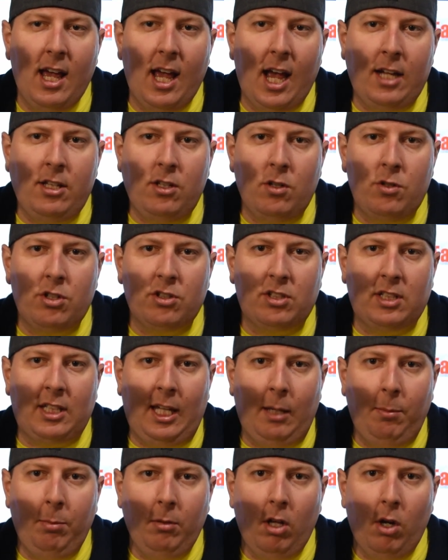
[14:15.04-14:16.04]
and you just
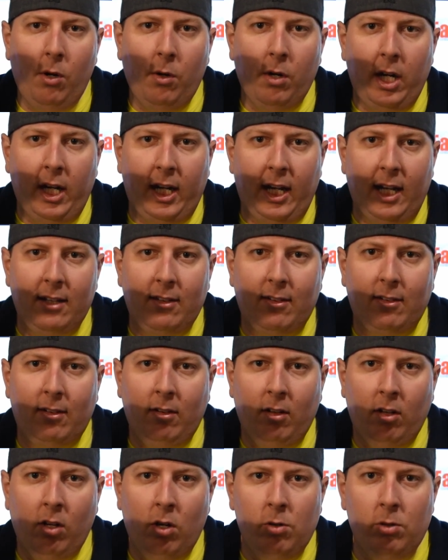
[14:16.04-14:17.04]
keep lowering it
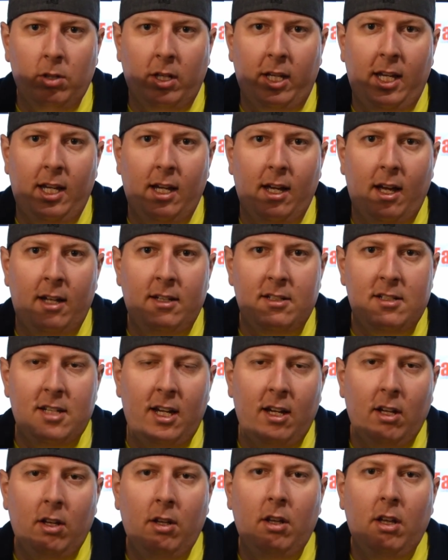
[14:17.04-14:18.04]
slowly
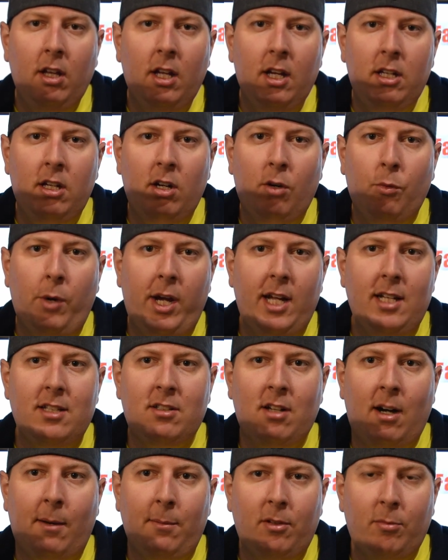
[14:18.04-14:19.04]
until your weight
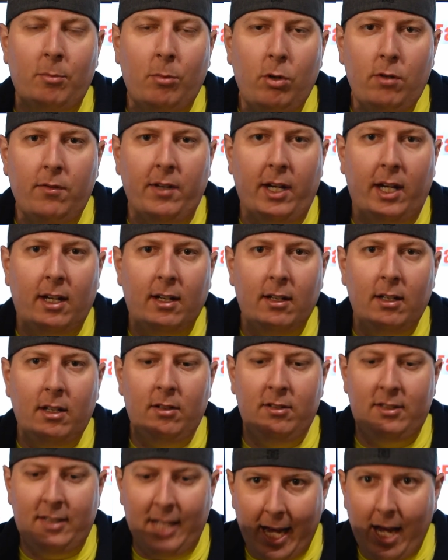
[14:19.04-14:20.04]
starts moving
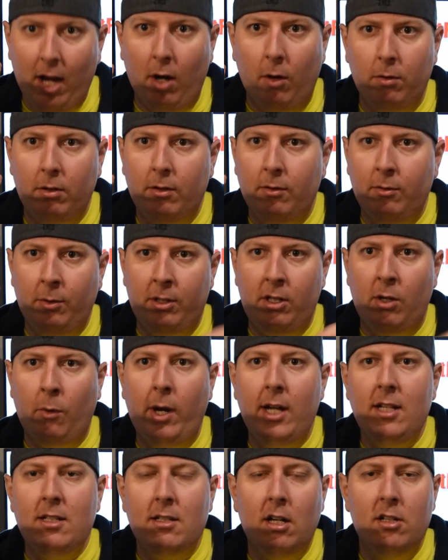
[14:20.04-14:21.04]
down. When your
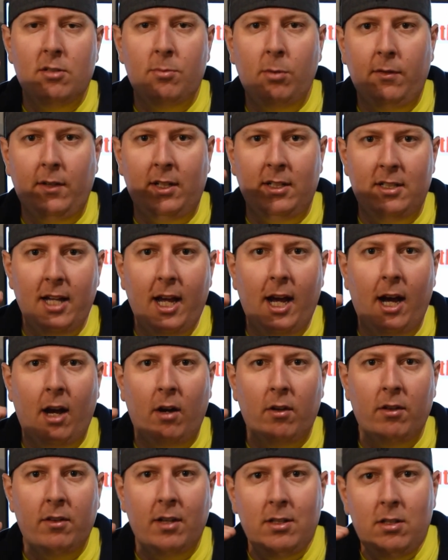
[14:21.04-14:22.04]
weight starts moving
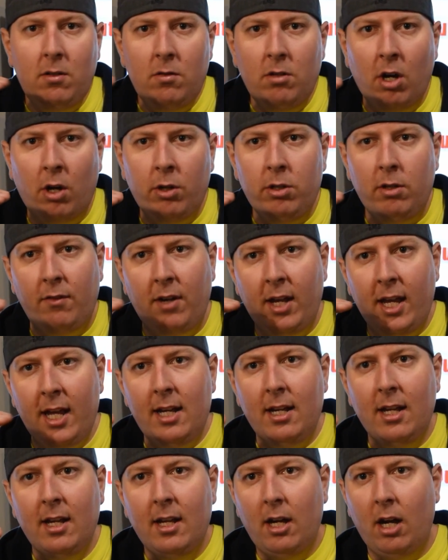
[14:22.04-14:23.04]
down, then you know you've
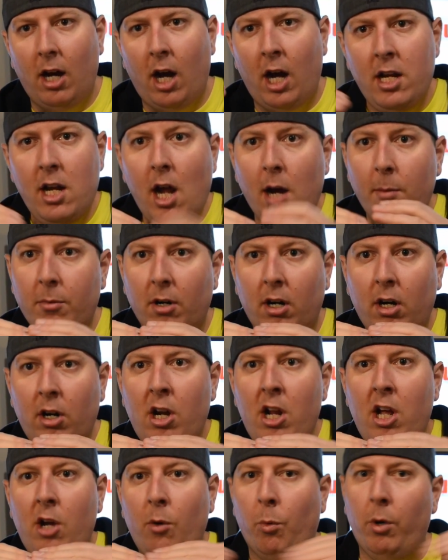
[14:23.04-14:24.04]
hit a
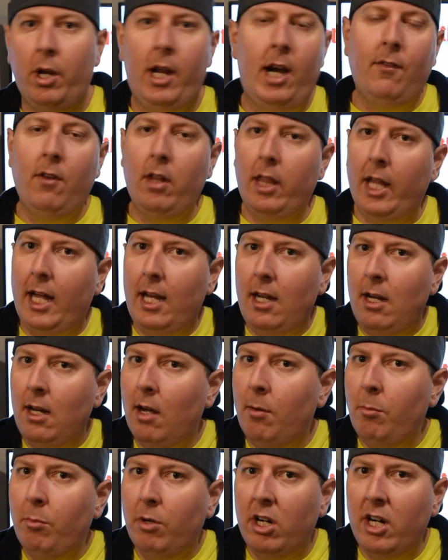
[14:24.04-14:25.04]
number, whatever that
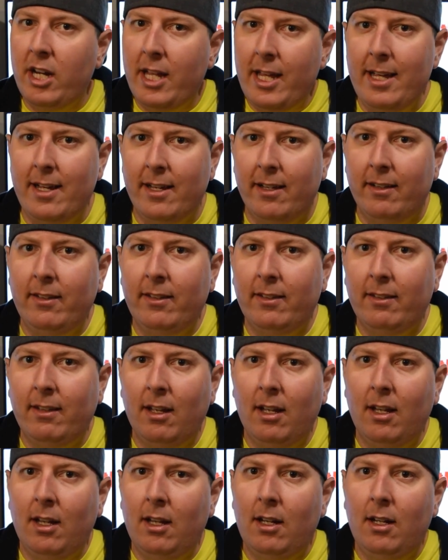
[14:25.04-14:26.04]
number is.
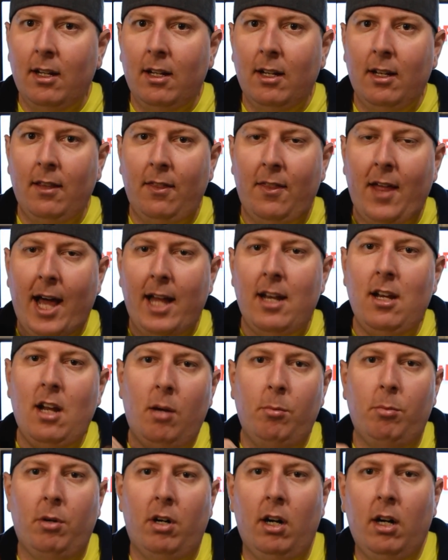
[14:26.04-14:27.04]
That
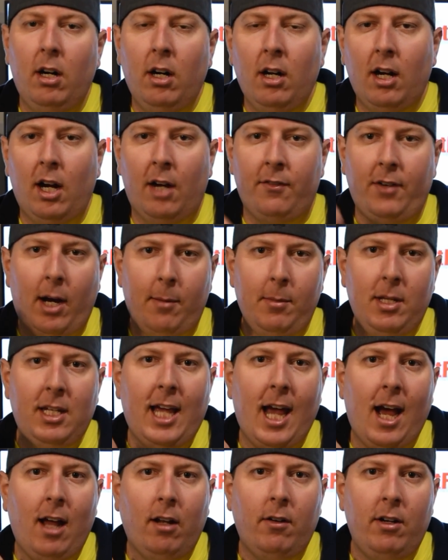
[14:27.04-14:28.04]
number of how many
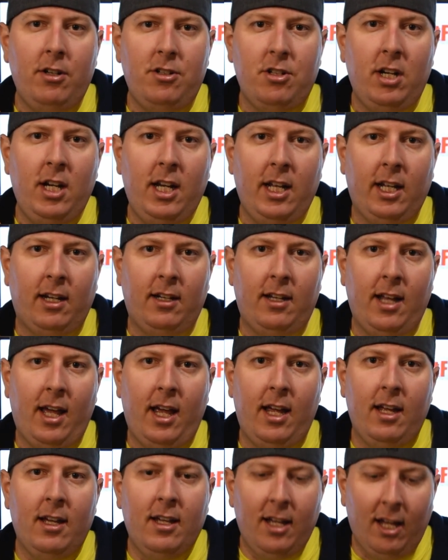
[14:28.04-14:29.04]
calories you're eating a
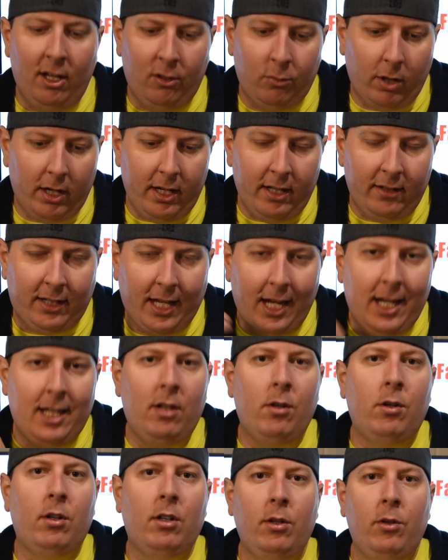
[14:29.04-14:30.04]
day is what is getting
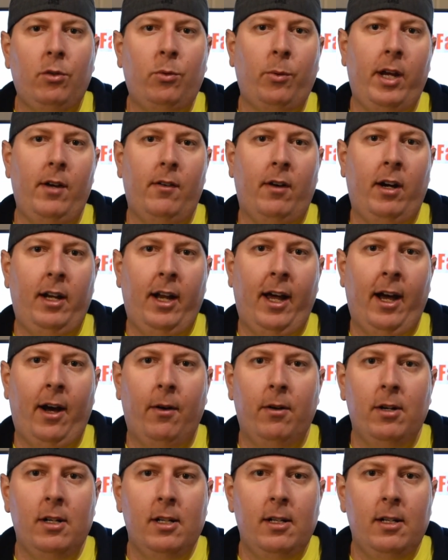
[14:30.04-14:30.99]
you to lose weight right now.